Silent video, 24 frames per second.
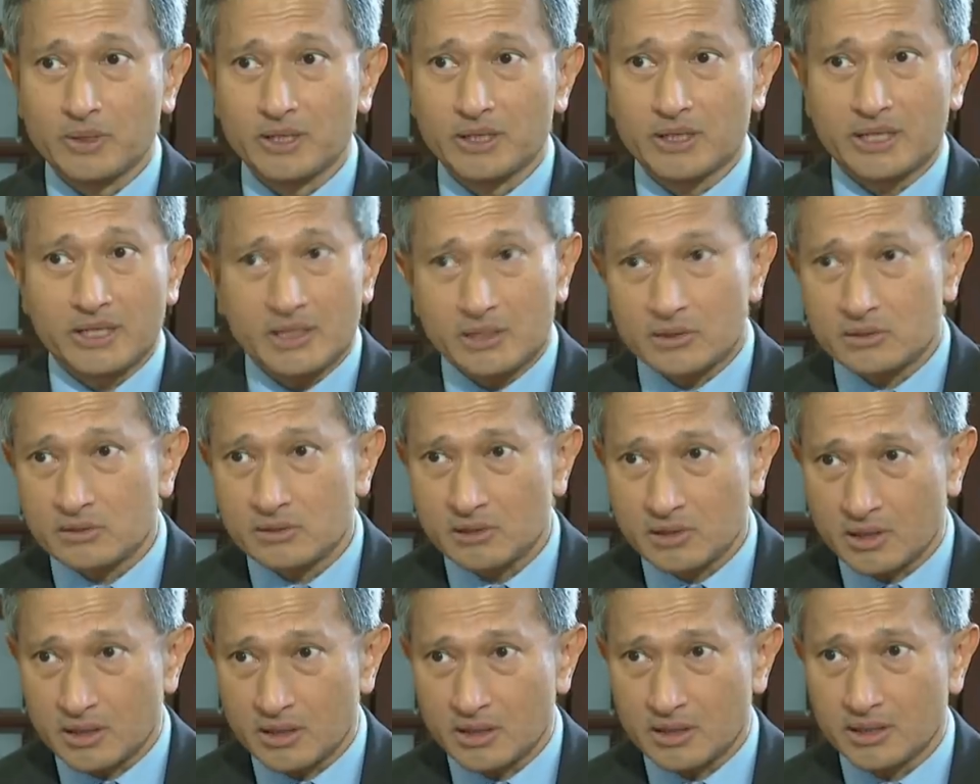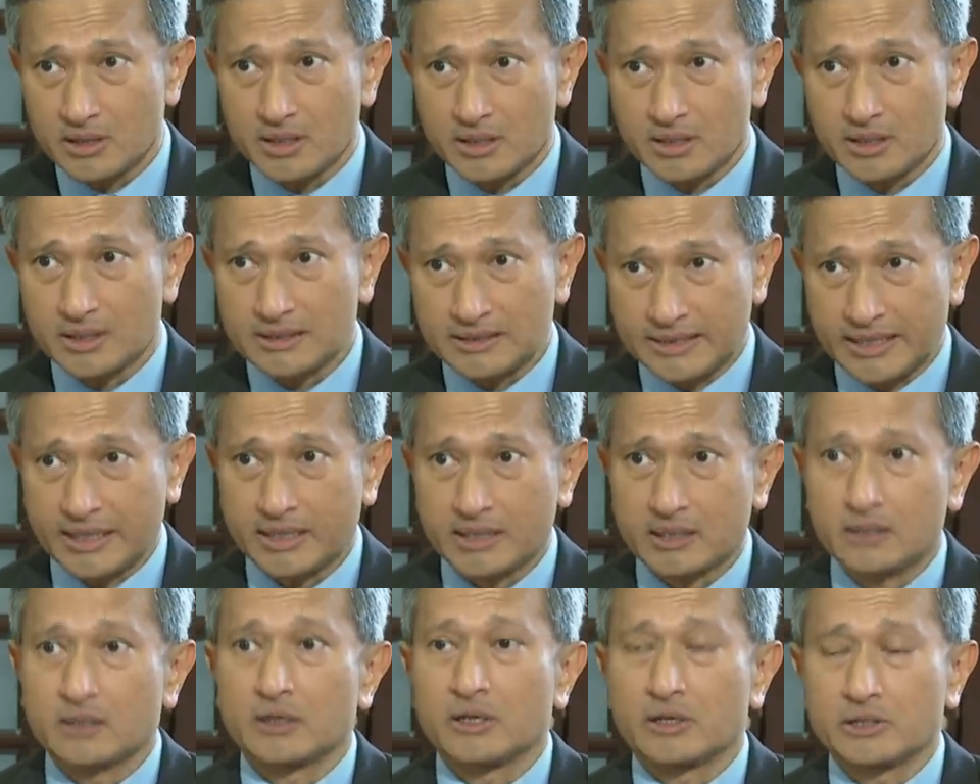work. It is not a
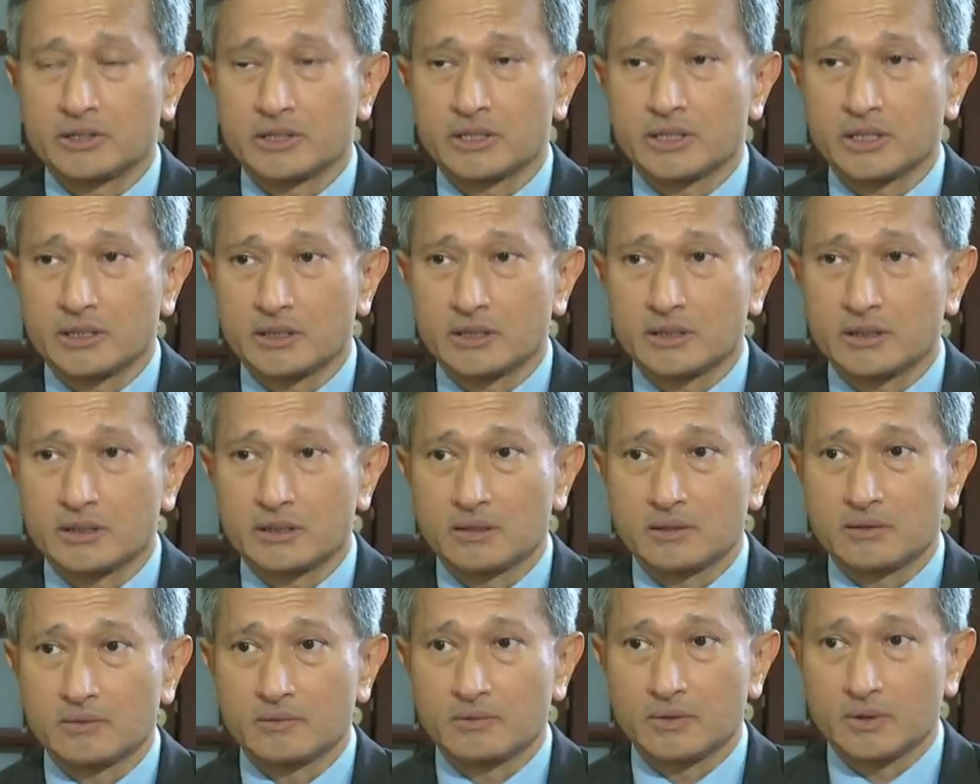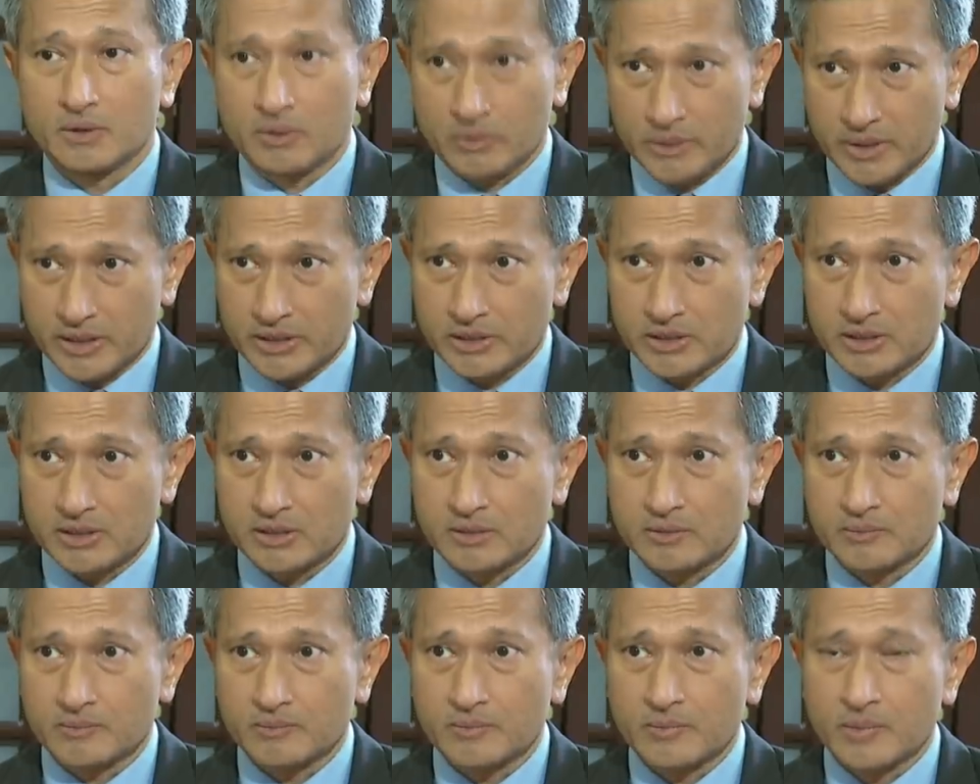technological
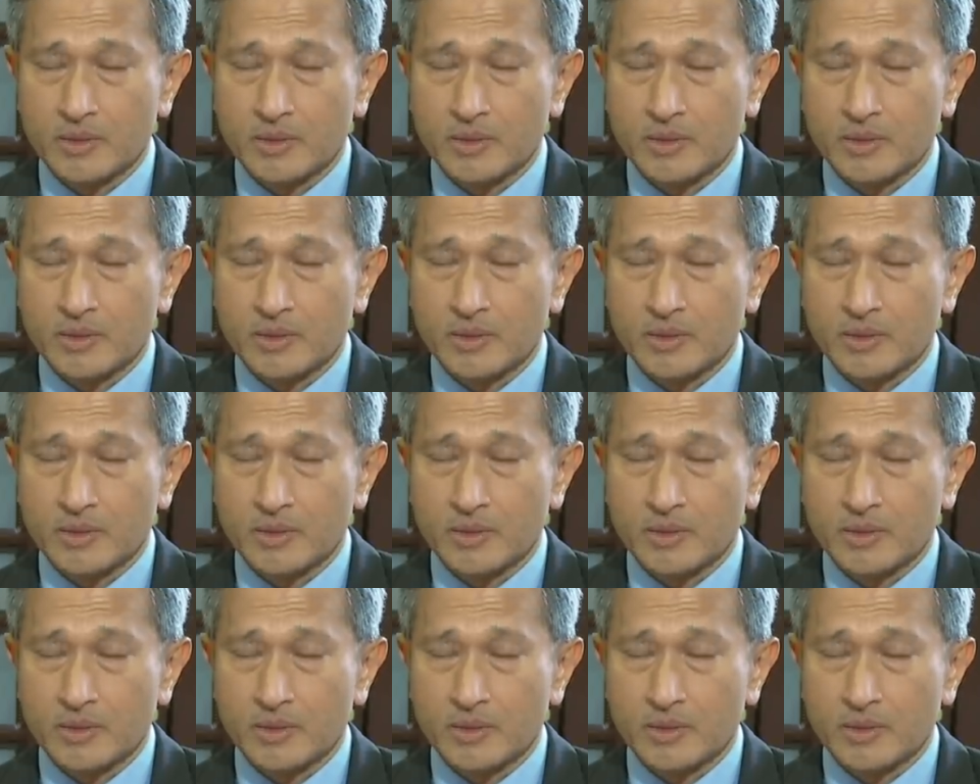question.